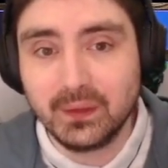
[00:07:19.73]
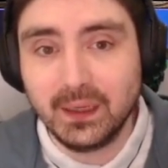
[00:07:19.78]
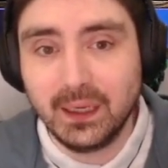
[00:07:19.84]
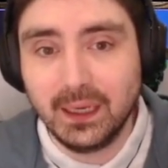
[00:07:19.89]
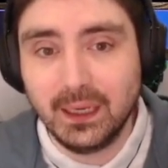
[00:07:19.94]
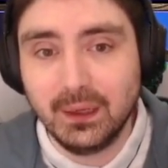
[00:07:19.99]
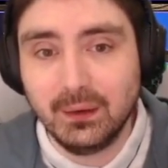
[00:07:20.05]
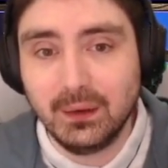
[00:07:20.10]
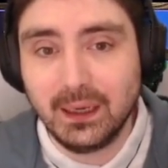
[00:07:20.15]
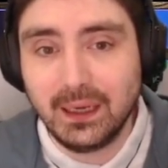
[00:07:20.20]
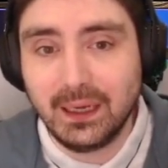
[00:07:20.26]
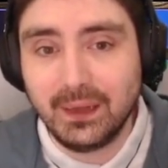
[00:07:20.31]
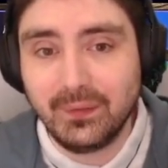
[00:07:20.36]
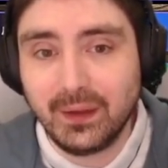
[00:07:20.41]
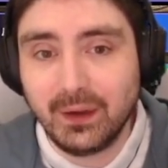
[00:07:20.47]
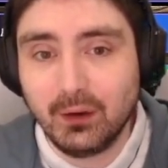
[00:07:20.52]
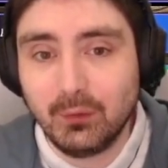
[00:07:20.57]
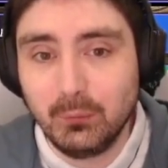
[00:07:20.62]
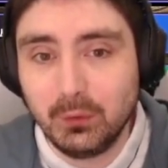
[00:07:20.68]

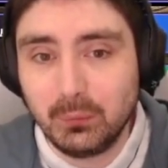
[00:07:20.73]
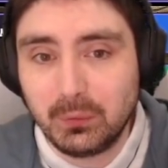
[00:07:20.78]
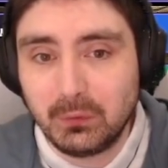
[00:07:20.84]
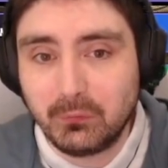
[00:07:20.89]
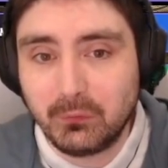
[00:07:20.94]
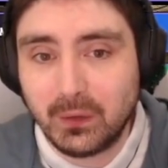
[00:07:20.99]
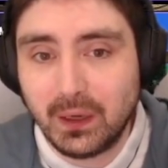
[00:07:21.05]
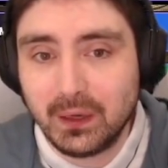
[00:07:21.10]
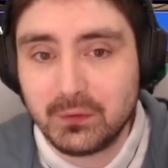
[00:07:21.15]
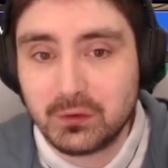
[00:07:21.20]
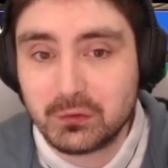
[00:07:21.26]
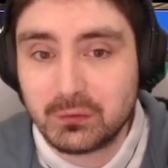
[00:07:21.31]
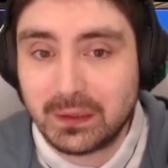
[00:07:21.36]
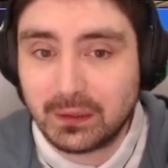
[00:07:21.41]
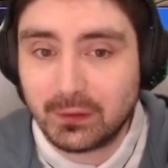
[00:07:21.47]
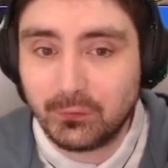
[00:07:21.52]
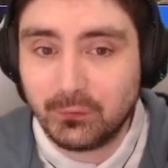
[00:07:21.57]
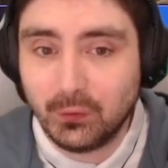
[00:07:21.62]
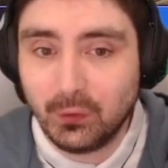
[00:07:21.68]
And they are Movement 5,
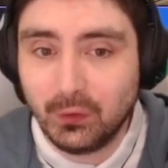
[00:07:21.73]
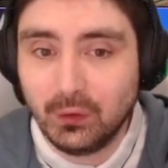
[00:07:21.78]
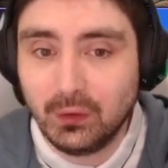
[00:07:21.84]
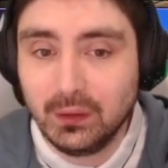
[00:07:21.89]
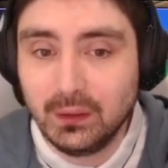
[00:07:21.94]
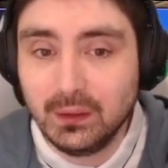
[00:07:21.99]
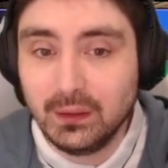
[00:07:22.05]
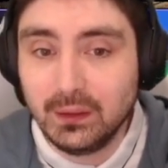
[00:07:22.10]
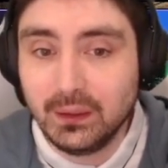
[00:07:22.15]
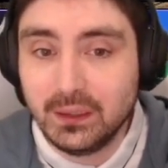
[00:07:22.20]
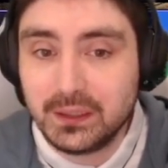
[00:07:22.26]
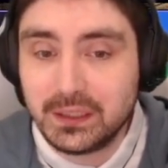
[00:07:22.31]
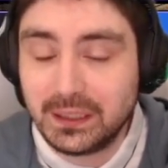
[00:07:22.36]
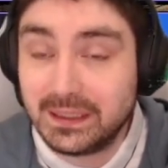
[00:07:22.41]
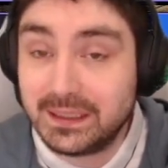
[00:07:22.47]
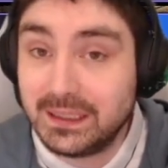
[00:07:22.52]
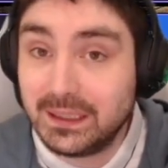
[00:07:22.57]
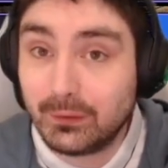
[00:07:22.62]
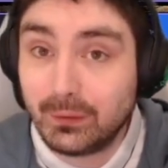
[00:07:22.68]
Strength 4,
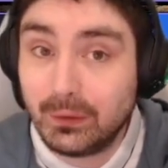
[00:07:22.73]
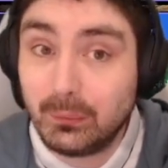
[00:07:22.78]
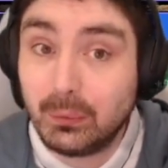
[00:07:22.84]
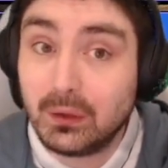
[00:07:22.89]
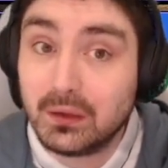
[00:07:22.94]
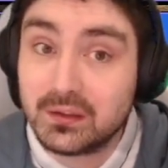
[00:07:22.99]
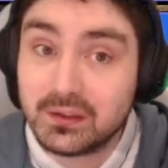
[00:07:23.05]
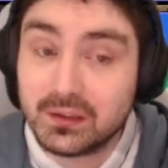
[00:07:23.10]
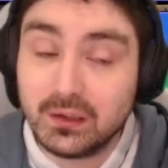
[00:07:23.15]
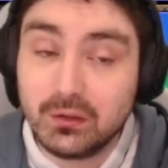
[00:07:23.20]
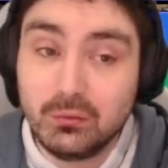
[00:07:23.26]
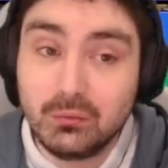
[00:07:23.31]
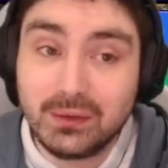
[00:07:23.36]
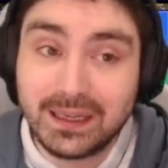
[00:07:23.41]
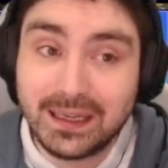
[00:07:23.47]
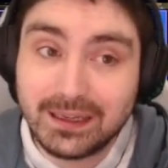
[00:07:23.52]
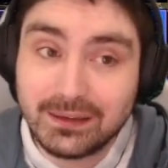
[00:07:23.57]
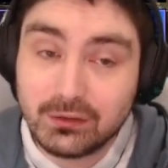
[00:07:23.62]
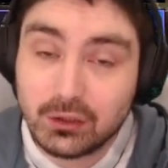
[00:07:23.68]
Agility 3+, so you
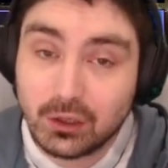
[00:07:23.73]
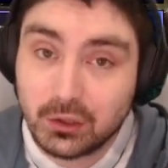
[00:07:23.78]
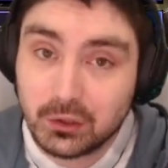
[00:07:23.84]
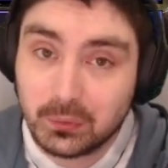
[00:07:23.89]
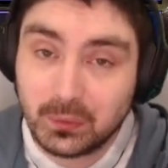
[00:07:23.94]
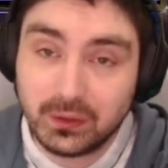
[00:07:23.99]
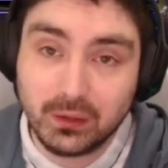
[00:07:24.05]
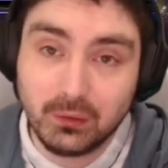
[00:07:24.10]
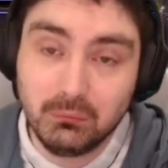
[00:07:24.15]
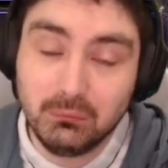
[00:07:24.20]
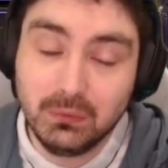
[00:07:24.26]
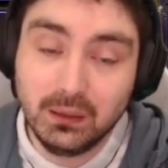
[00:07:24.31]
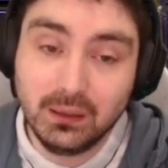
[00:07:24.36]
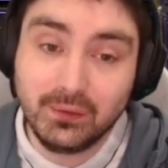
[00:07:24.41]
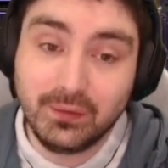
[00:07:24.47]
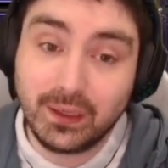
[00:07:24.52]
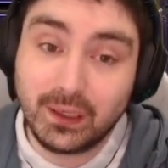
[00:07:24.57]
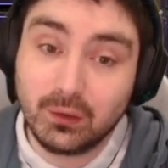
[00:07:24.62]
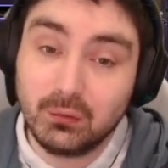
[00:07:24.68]
can dodge with them.
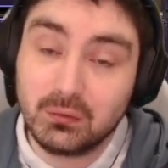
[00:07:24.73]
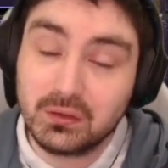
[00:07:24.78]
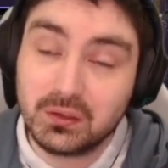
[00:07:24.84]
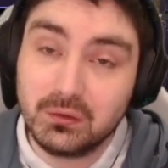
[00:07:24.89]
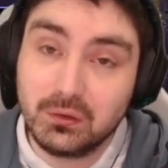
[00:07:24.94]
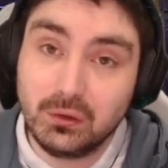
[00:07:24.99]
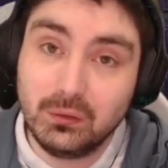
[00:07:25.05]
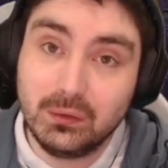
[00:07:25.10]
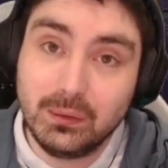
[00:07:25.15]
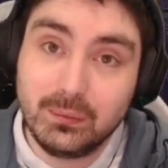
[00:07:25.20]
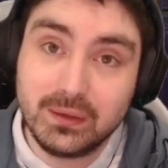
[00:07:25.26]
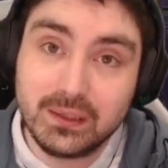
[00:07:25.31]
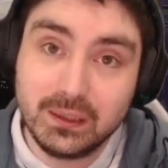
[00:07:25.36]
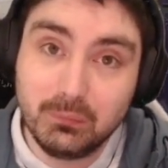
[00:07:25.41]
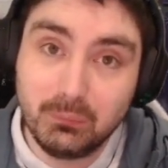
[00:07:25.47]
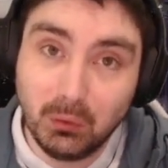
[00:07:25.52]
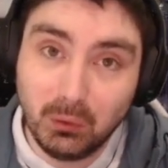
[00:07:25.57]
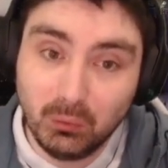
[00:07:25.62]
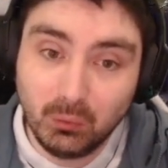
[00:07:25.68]
They can also do
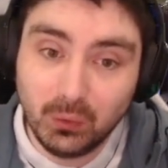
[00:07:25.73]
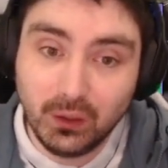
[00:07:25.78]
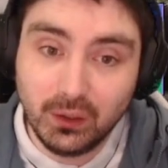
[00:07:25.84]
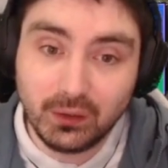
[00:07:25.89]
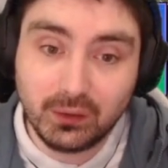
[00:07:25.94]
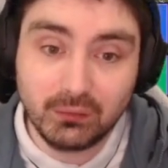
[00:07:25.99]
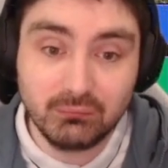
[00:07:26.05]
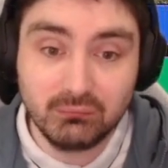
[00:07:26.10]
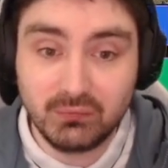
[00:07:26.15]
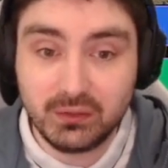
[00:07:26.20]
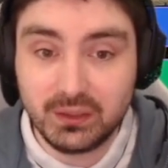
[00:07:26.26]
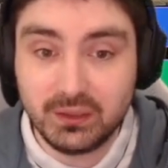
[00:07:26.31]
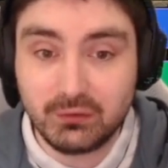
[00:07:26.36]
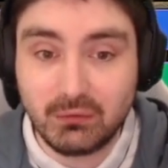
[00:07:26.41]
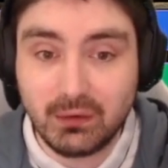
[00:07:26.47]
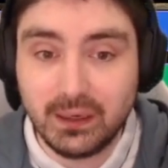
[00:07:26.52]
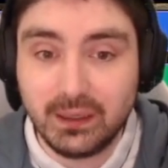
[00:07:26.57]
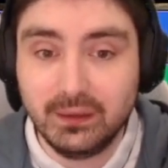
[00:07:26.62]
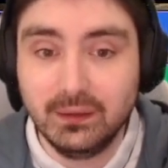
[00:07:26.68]
limited ball work, which is
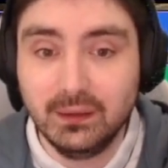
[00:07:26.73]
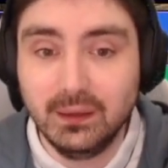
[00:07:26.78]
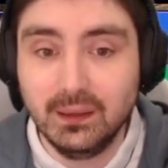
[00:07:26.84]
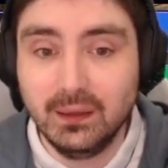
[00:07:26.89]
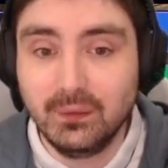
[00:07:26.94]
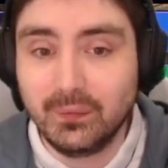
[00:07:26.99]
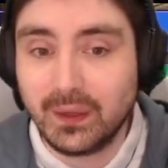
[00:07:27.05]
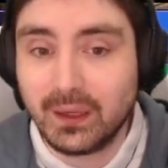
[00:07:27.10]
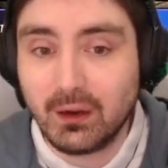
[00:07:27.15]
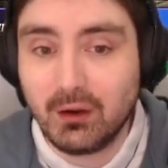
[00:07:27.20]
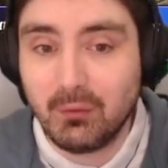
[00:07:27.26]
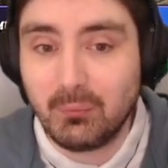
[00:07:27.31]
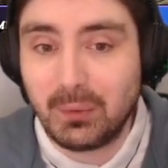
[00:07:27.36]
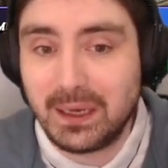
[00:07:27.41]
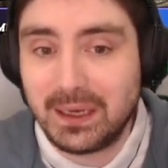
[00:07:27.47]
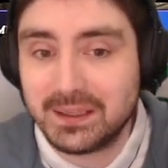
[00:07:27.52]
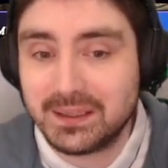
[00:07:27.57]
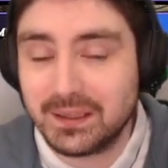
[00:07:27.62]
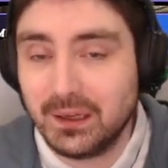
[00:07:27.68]
great. They can't
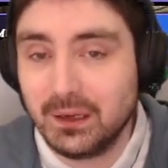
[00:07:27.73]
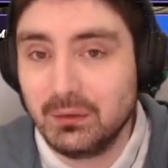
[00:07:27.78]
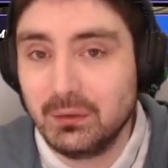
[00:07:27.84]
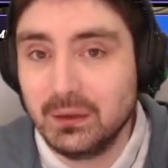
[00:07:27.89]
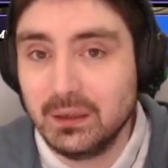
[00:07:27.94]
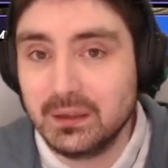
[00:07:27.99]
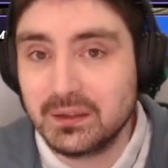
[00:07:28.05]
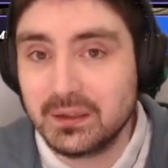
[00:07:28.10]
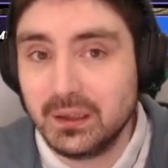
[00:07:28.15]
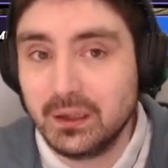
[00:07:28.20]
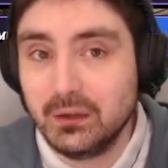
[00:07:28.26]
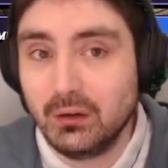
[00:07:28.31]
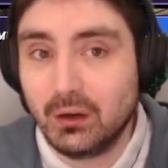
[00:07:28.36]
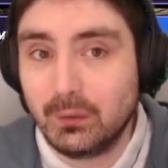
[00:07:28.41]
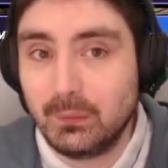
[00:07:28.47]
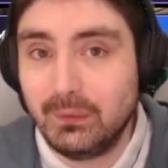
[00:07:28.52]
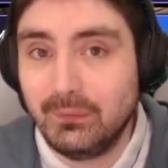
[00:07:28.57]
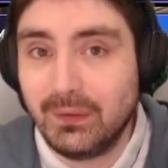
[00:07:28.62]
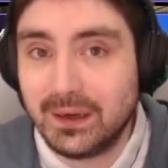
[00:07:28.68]
pass though, so you're not
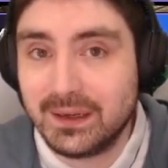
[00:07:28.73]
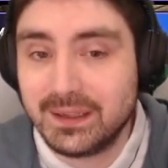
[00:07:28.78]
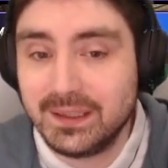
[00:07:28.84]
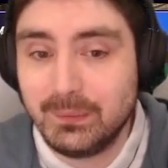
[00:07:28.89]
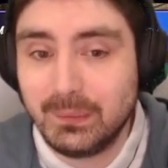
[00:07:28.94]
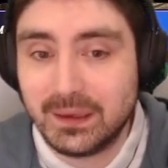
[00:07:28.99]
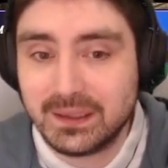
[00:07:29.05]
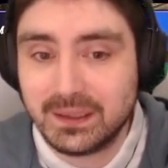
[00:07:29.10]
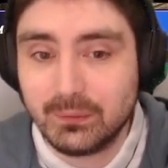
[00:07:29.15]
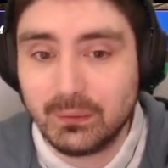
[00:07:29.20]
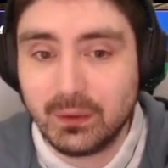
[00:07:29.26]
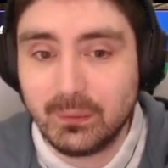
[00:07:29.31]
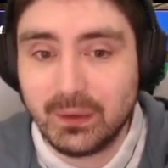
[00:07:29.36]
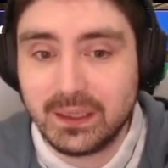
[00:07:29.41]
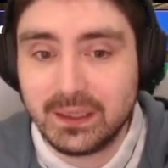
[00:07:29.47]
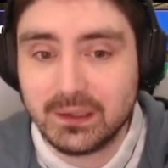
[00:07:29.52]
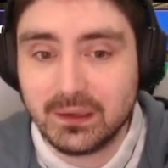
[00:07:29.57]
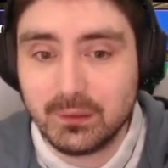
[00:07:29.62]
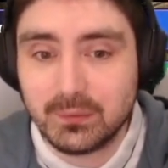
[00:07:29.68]
going to be vanity passing with them
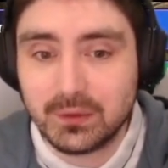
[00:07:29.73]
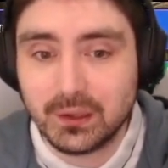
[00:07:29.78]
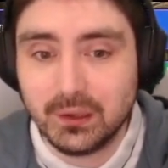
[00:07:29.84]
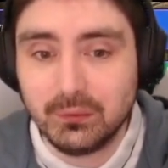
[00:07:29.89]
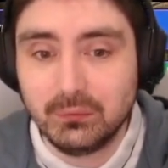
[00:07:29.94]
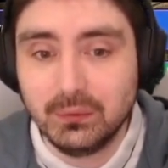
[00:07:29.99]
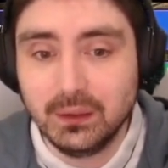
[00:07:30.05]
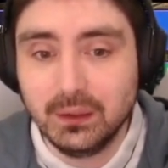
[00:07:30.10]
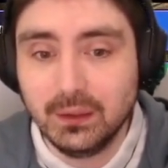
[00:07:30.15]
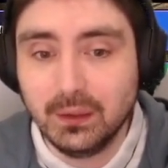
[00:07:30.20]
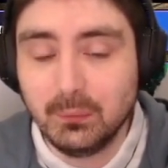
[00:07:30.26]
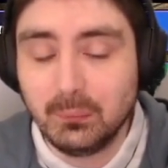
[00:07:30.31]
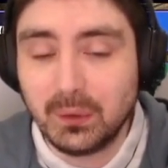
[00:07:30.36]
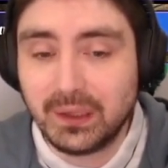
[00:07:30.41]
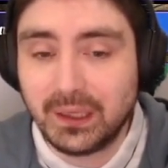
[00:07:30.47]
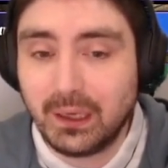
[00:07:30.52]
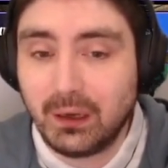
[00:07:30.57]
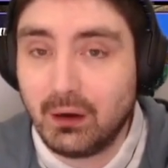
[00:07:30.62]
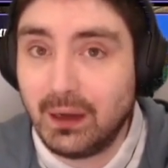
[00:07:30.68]
anytime soon,
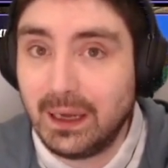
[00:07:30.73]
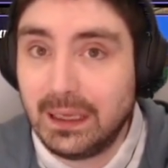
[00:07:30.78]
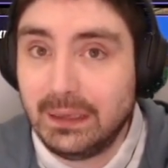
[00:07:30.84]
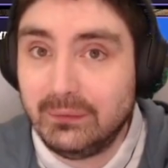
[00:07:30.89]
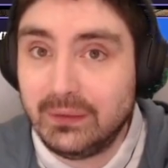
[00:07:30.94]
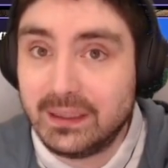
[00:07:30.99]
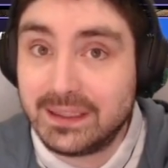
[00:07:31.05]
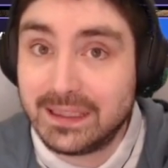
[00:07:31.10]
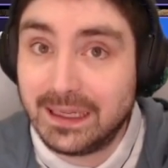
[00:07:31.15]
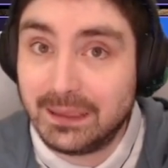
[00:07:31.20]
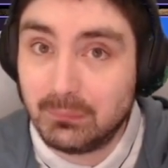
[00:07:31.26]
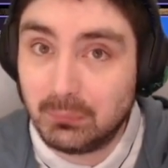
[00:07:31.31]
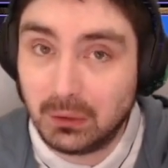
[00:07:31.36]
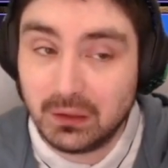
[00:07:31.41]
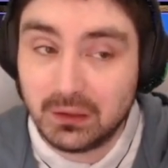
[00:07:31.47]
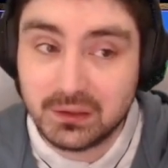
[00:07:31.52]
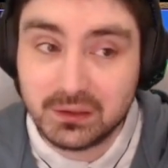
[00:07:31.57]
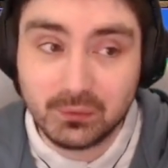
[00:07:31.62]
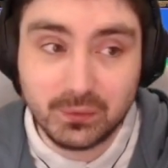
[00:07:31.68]
but they are AV
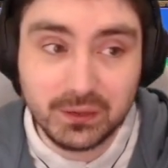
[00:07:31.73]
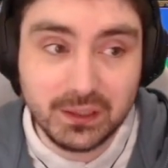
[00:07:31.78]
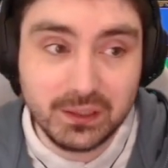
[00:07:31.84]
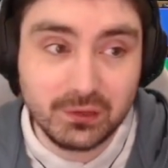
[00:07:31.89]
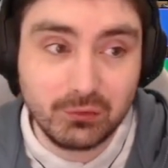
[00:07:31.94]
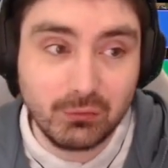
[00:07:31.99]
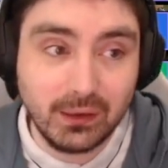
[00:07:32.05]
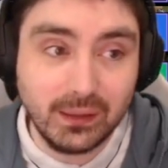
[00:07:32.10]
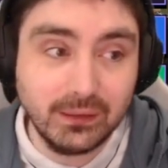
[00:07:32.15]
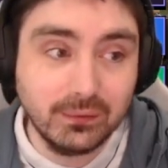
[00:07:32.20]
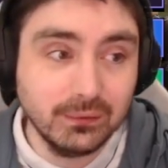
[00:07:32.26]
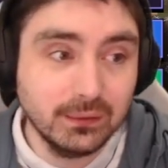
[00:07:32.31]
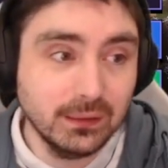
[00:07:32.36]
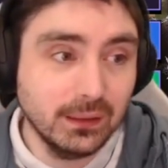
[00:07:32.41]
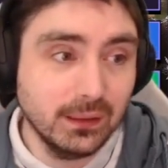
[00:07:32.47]
10+, which is great.